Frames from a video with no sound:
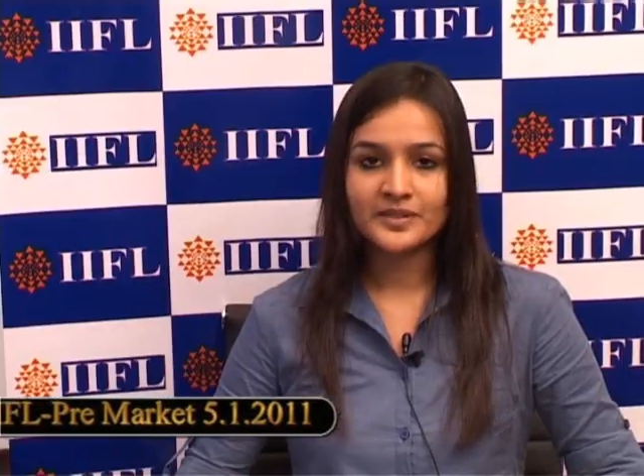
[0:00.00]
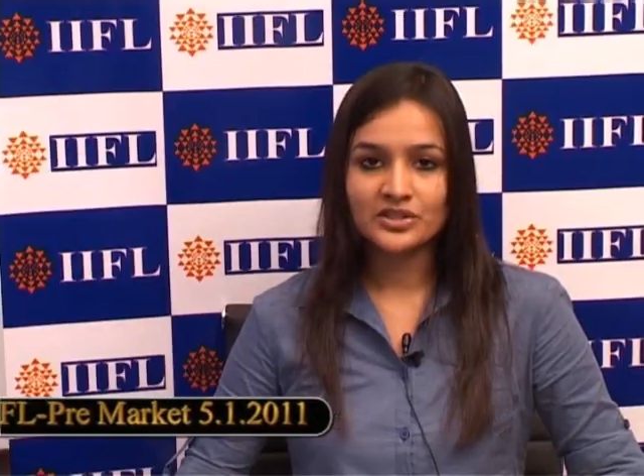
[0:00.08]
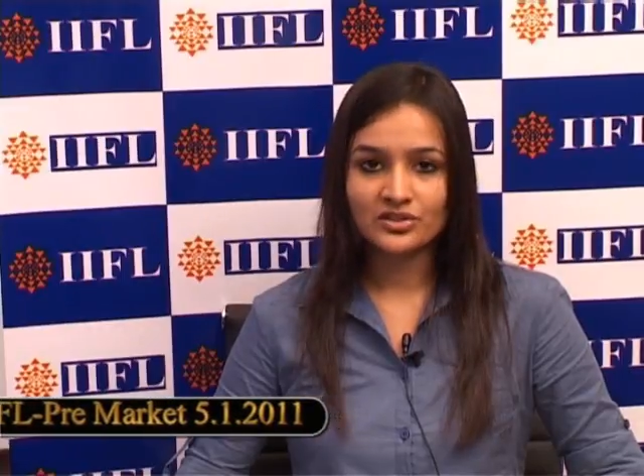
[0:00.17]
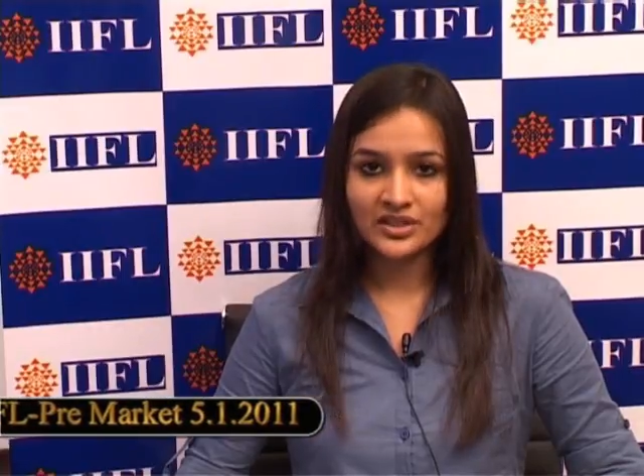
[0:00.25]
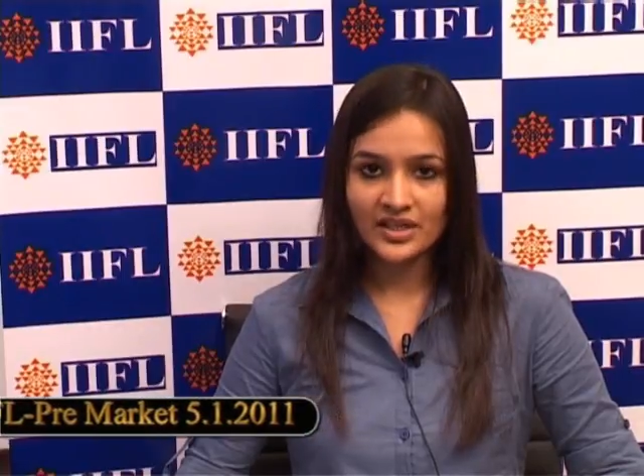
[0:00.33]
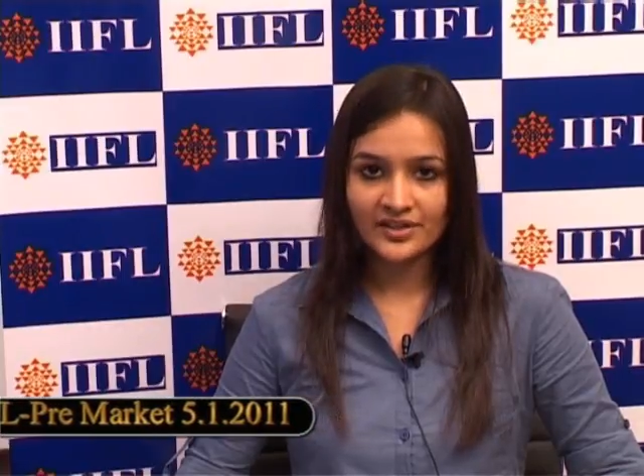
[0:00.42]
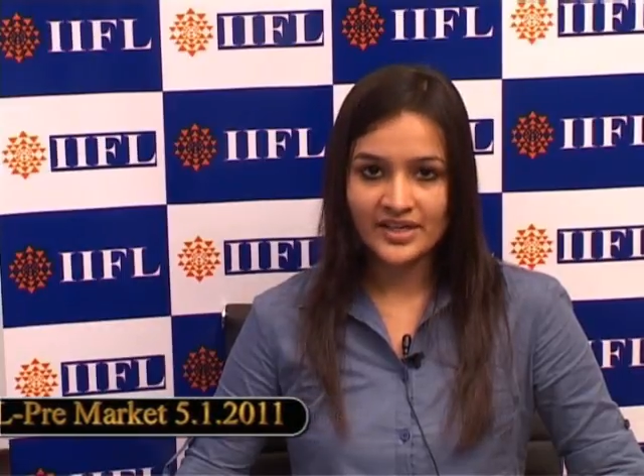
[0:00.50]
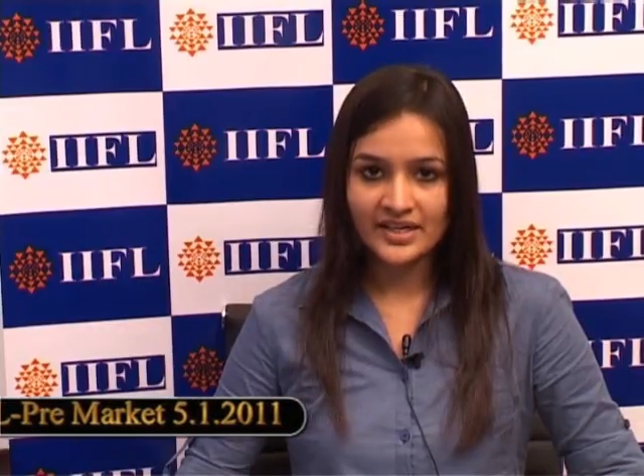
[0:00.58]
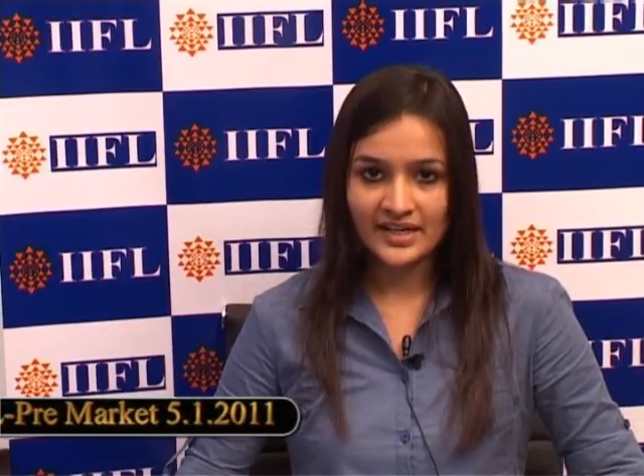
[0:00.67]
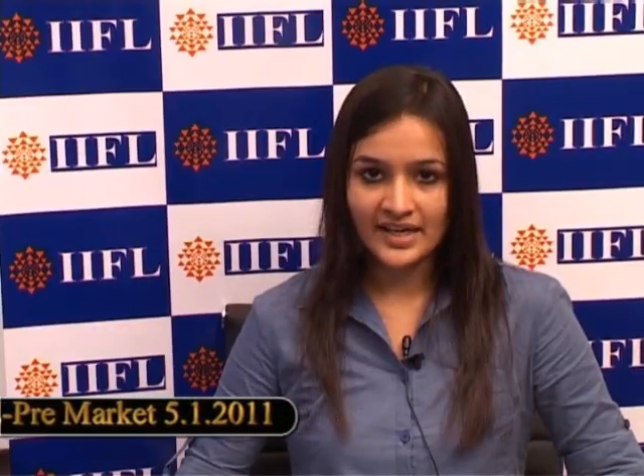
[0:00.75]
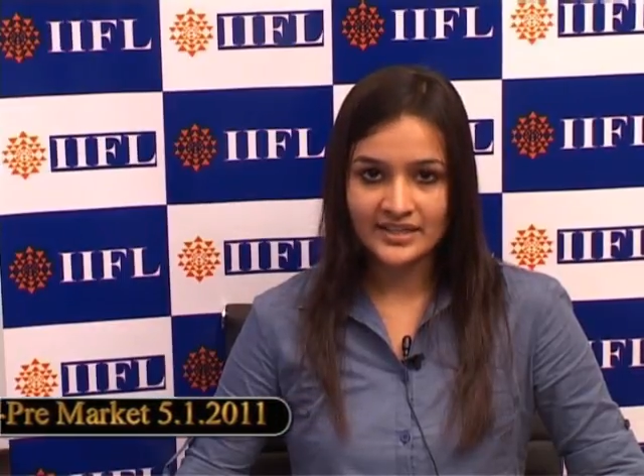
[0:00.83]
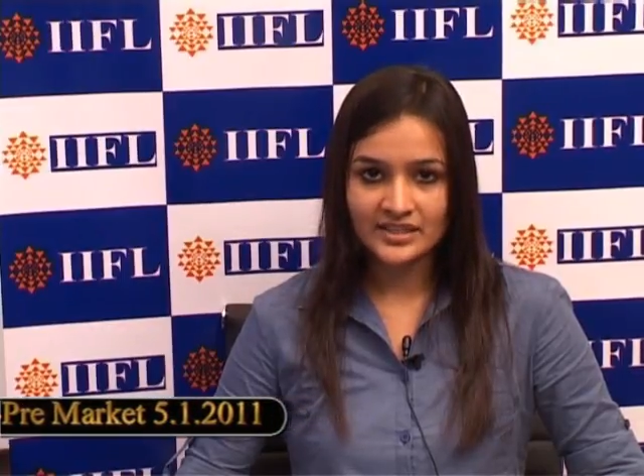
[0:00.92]
Rs
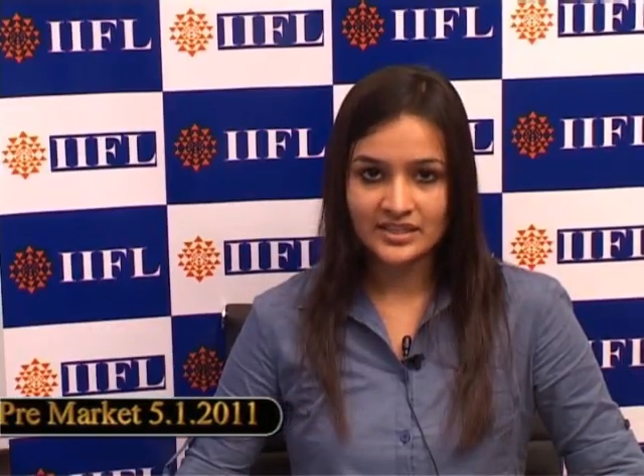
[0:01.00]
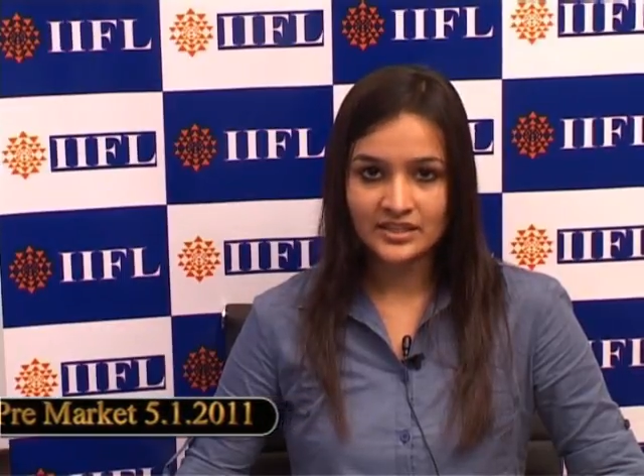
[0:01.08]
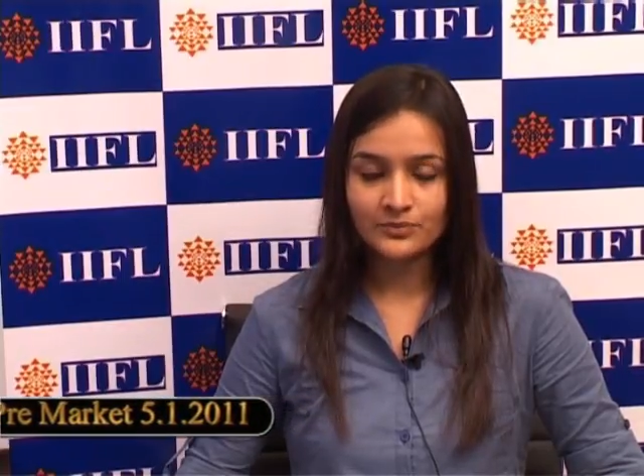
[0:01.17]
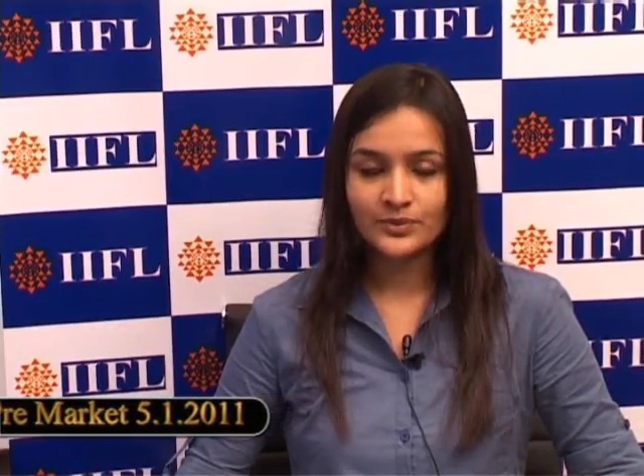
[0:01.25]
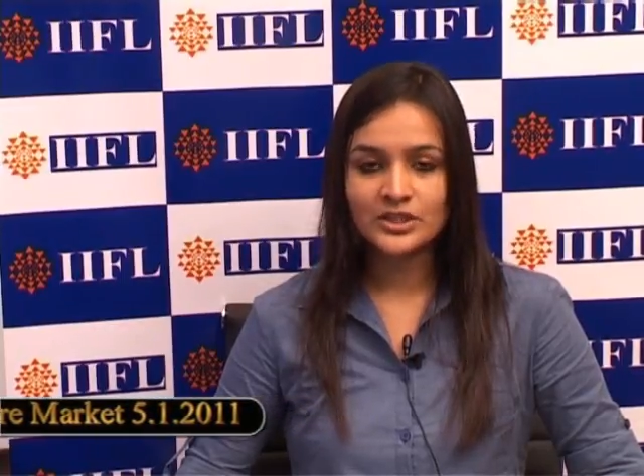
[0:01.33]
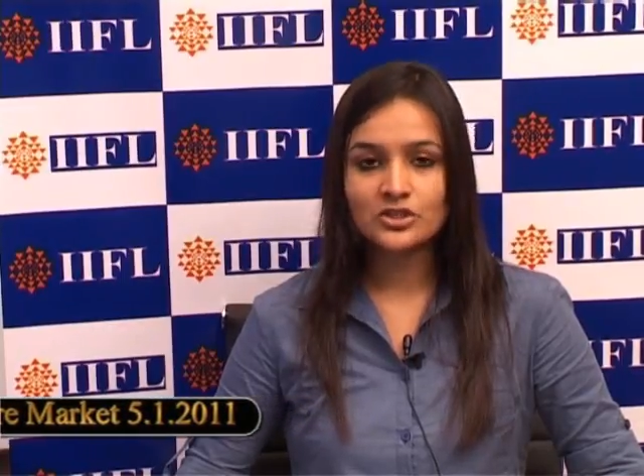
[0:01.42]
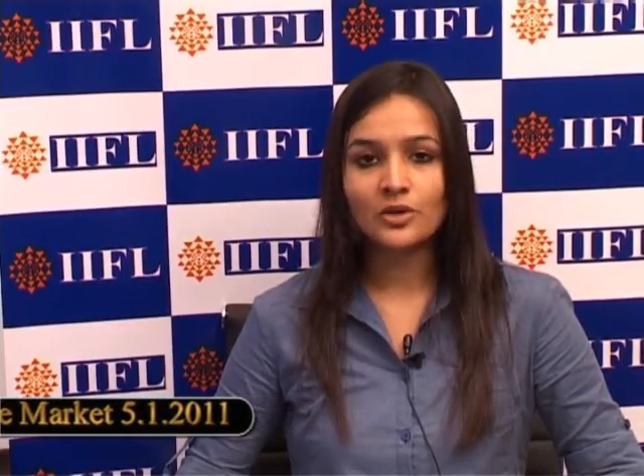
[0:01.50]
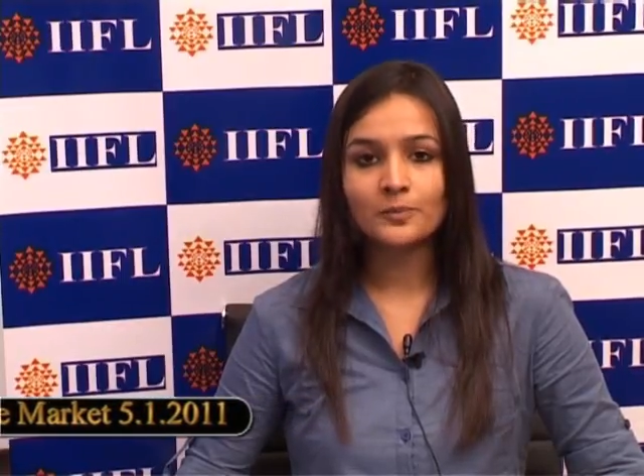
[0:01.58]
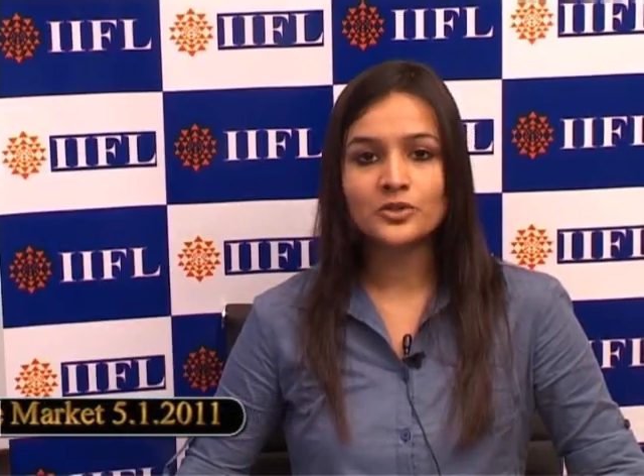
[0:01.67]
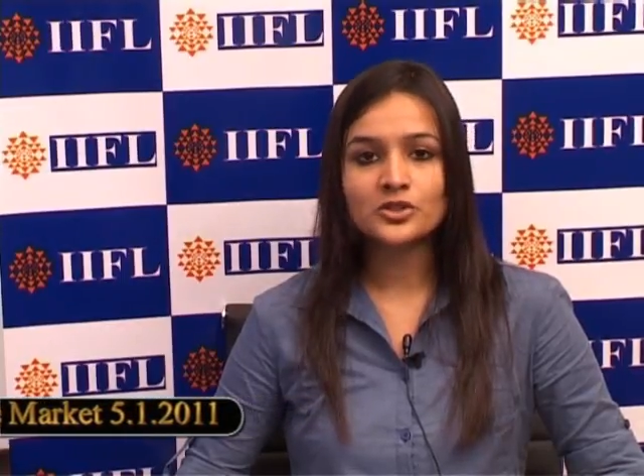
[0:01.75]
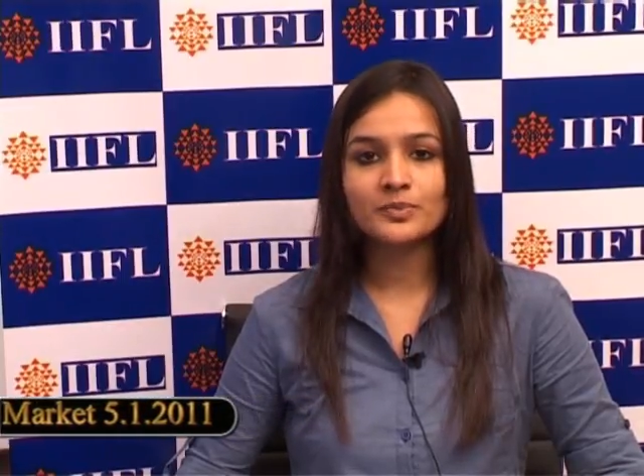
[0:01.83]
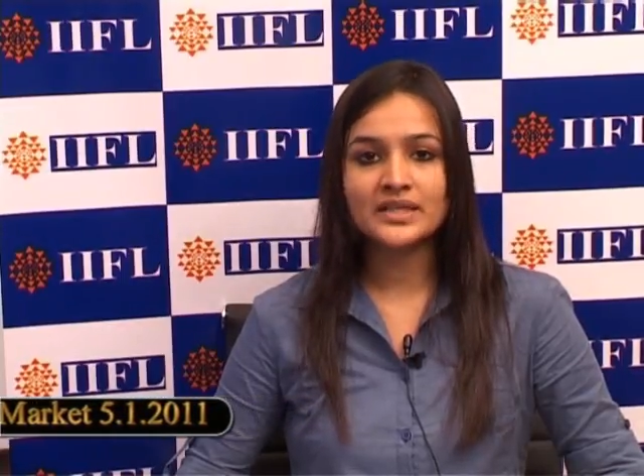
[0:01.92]
319 with the
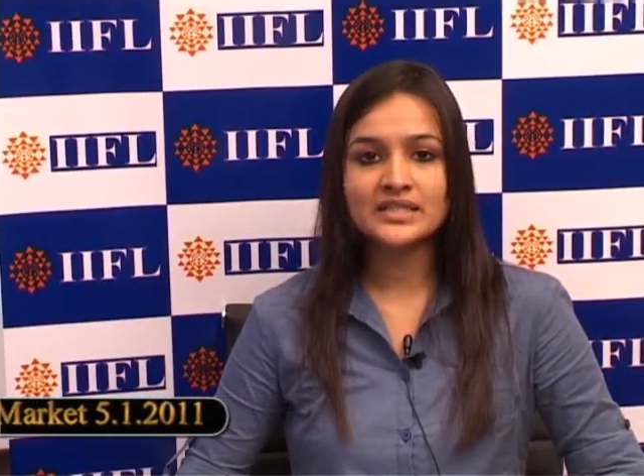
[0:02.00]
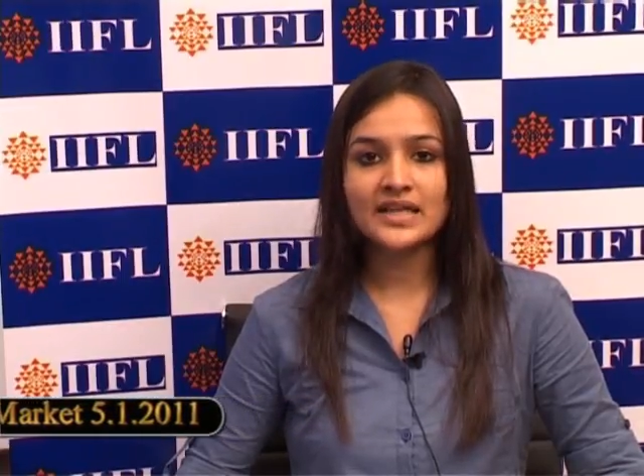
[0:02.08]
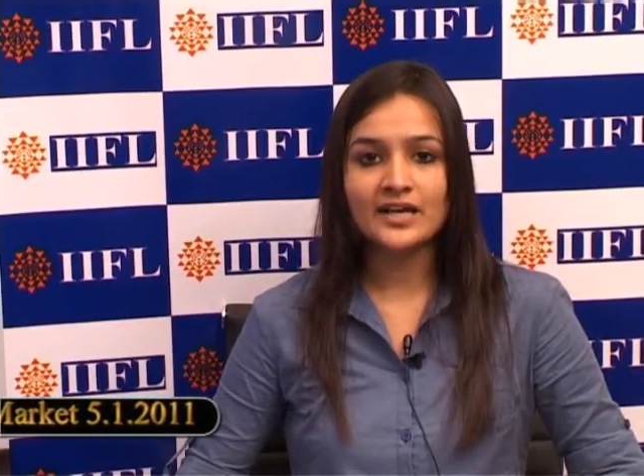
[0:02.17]
stop loss placed